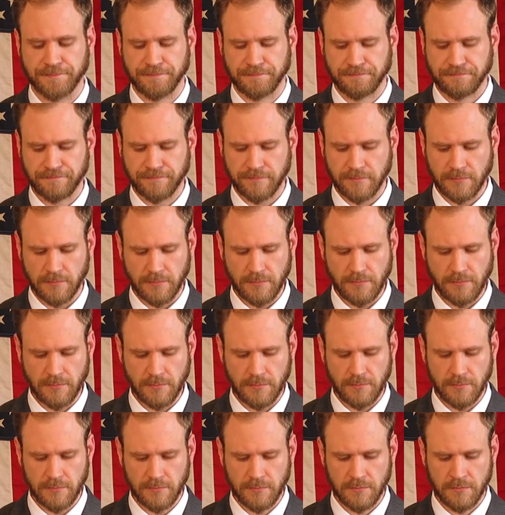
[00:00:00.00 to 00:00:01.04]

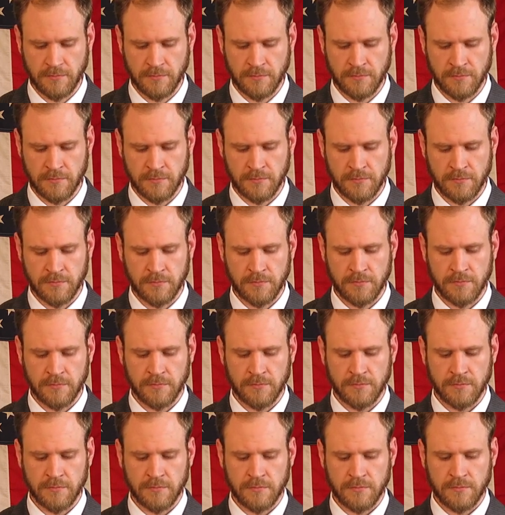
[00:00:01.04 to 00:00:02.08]

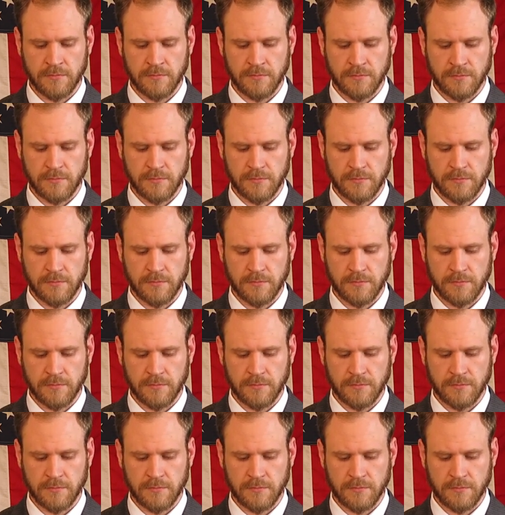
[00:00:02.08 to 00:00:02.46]
Nothing is said.